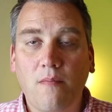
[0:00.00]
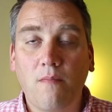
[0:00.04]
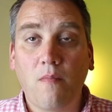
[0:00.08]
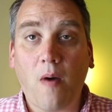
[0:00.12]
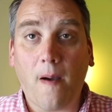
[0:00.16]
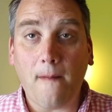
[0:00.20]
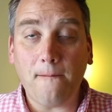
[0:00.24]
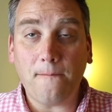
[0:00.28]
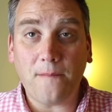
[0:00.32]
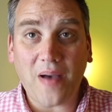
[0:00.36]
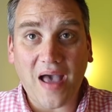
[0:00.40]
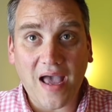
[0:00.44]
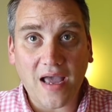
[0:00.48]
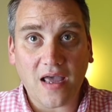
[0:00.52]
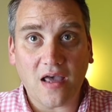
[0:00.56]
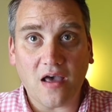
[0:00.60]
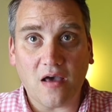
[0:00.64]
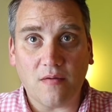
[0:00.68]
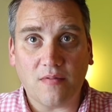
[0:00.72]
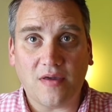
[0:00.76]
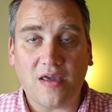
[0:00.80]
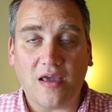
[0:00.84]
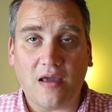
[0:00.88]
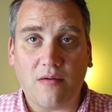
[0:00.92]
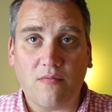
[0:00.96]
My
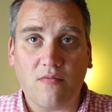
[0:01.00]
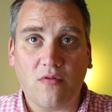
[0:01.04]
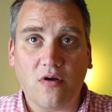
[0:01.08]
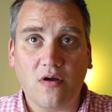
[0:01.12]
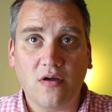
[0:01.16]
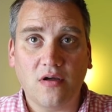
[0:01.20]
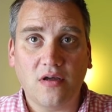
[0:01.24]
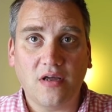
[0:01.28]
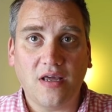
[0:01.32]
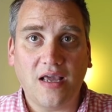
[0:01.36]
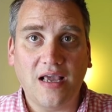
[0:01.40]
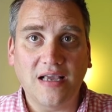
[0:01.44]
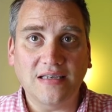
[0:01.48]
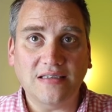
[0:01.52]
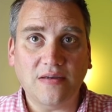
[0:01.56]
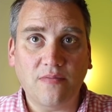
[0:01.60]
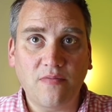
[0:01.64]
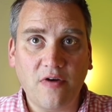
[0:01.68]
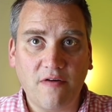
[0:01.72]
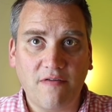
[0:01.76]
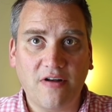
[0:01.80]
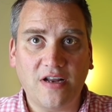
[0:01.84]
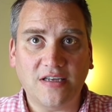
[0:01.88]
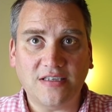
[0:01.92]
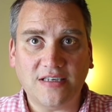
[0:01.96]
backup camera is a
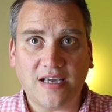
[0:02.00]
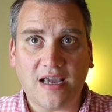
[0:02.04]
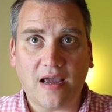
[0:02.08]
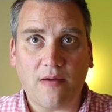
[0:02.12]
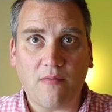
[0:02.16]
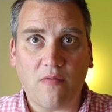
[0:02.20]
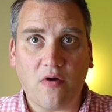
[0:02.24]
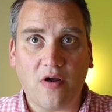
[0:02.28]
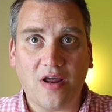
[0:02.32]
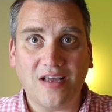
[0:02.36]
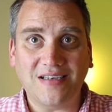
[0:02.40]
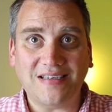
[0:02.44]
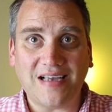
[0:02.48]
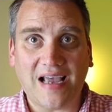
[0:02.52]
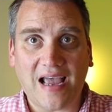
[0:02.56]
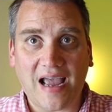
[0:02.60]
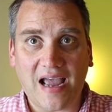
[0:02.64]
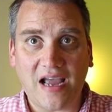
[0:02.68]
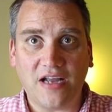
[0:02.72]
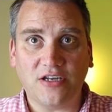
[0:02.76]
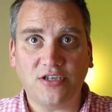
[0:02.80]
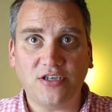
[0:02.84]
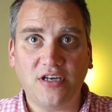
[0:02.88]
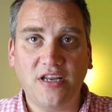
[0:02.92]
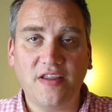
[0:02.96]
mirrorless camera. It's
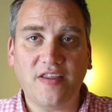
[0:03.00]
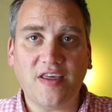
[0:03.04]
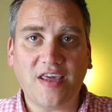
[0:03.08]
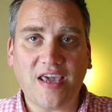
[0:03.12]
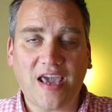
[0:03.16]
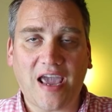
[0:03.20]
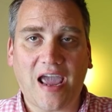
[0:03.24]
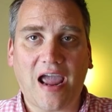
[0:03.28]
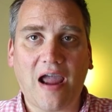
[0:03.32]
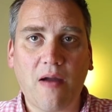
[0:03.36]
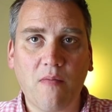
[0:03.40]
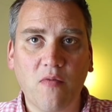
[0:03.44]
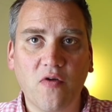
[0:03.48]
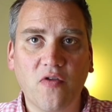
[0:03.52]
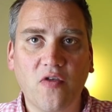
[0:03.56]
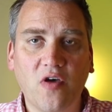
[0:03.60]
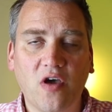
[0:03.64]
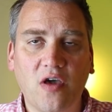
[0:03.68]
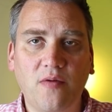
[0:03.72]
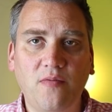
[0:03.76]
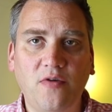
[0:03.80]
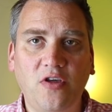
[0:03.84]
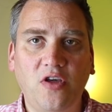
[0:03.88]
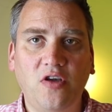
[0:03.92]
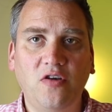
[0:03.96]
actually the camera that
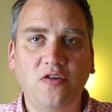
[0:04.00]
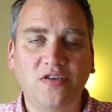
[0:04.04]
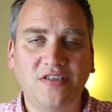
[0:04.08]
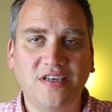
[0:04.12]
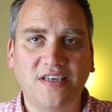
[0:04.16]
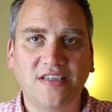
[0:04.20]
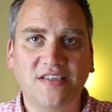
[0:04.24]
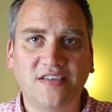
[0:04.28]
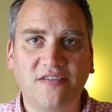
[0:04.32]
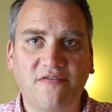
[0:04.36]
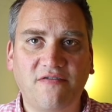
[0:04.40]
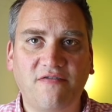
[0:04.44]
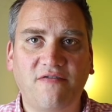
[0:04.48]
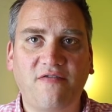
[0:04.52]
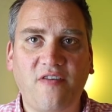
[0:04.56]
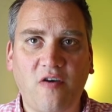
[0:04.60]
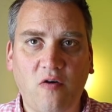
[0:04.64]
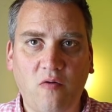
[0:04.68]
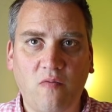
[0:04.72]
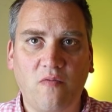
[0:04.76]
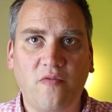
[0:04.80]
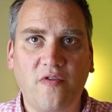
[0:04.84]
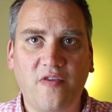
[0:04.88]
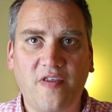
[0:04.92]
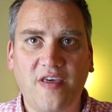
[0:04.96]
I'm using to
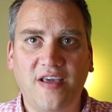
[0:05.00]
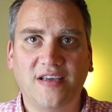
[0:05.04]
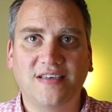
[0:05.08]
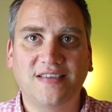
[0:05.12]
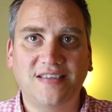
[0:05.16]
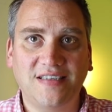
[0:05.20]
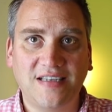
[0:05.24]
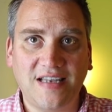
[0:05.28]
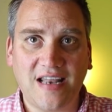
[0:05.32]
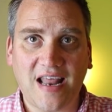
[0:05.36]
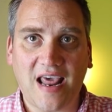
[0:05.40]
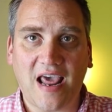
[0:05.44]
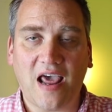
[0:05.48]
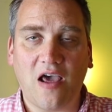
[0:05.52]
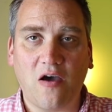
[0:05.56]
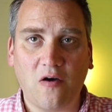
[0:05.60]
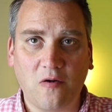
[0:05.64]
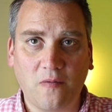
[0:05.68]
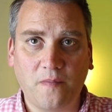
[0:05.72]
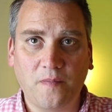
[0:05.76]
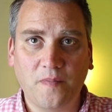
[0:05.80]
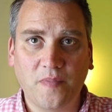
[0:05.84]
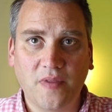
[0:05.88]
film this now.